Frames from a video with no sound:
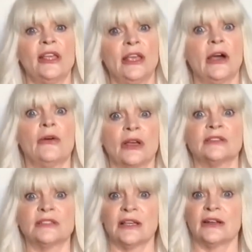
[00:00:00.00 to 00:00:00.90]
ego
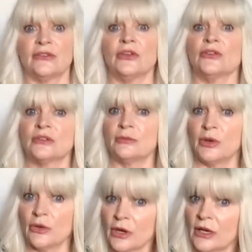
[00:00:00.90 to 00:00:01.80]
instead of your
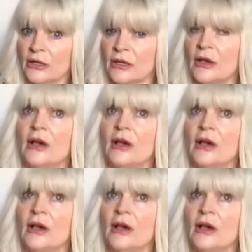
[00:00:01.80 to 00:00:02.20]
spirit.